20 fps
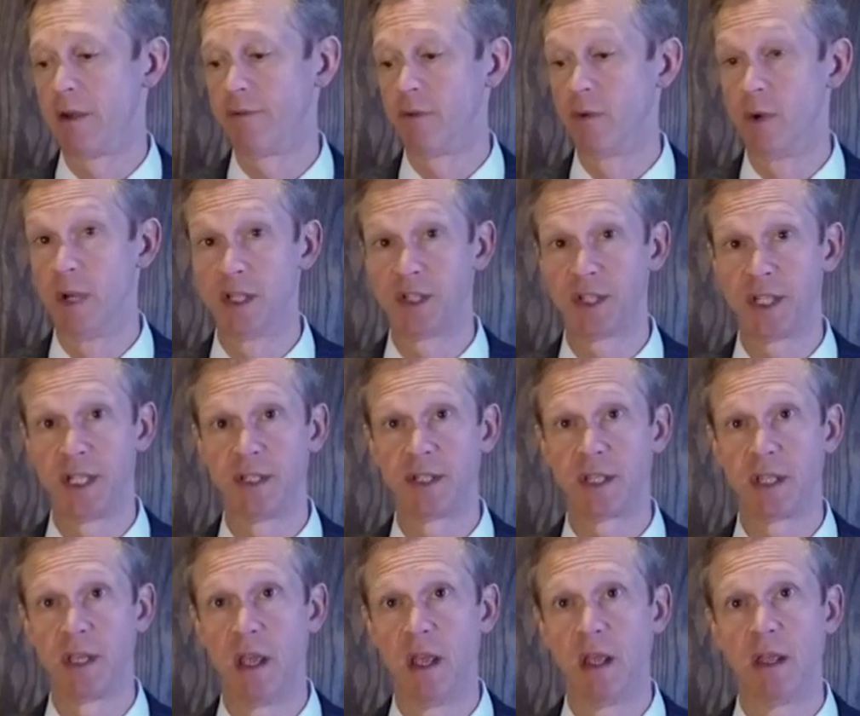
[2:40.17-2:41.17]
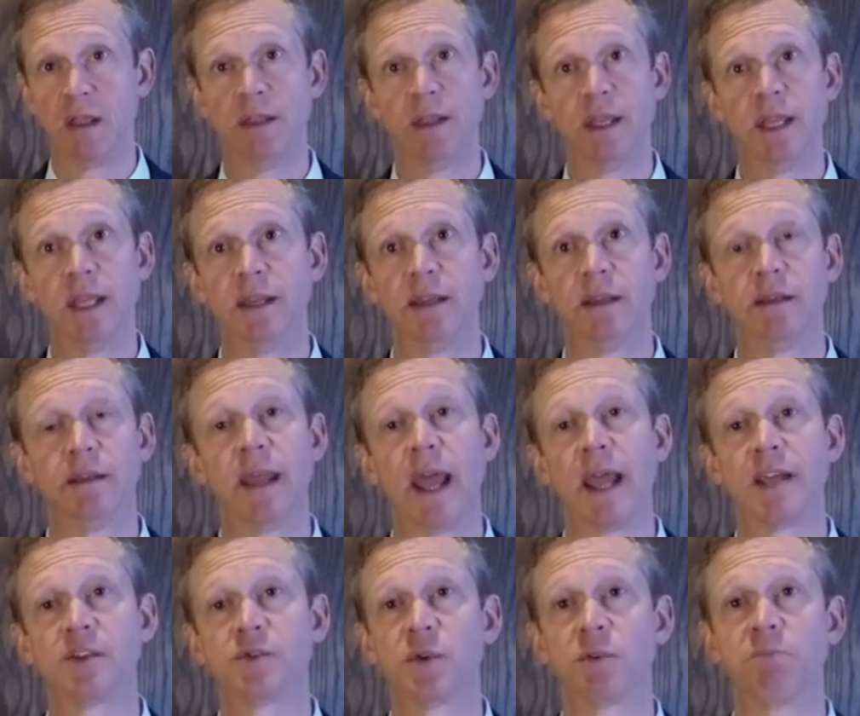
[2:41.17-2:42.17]
For instance, the
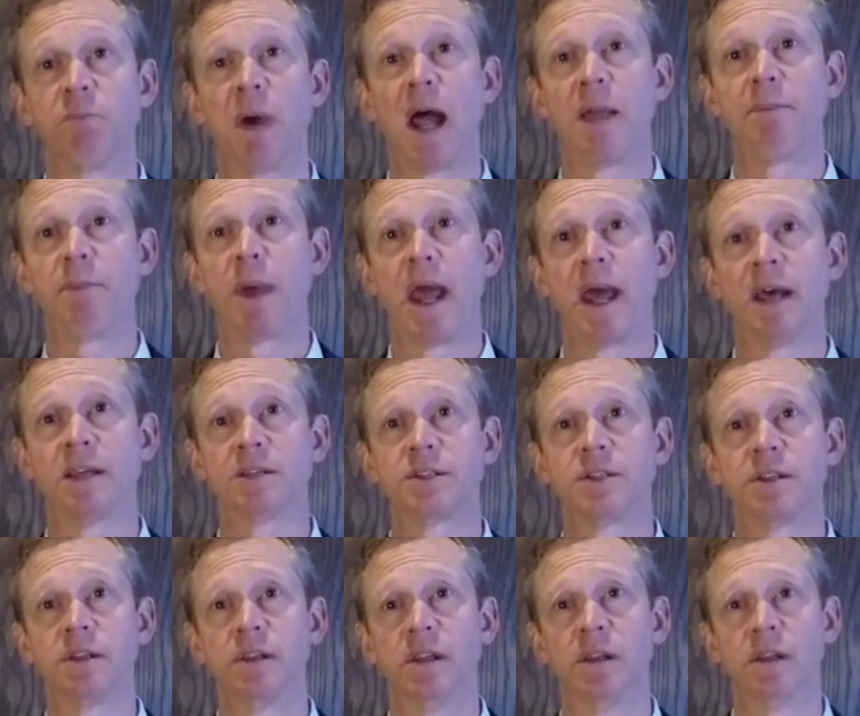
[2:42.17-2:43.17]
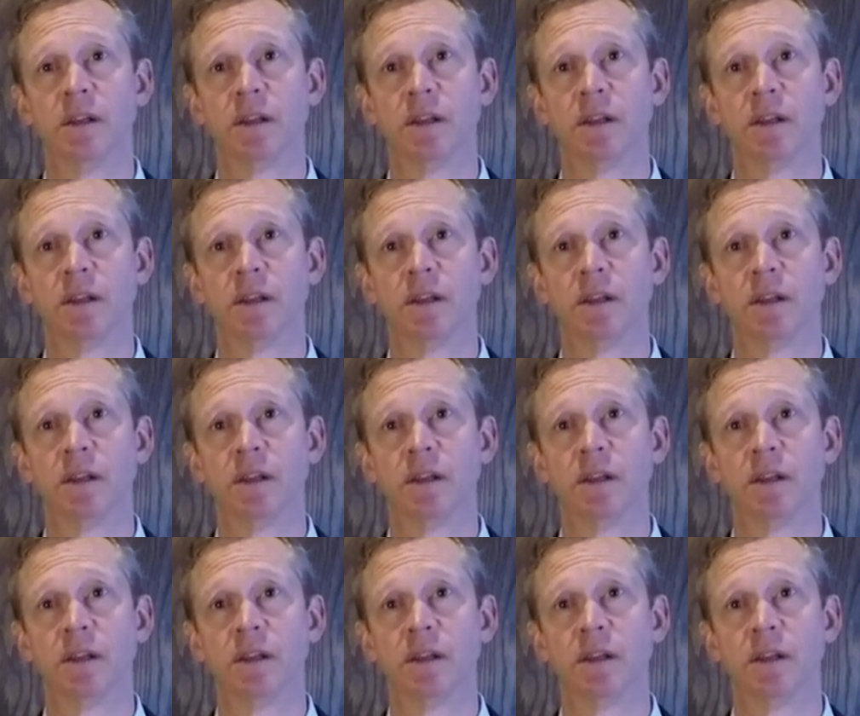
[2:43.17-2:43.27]
gastric bypass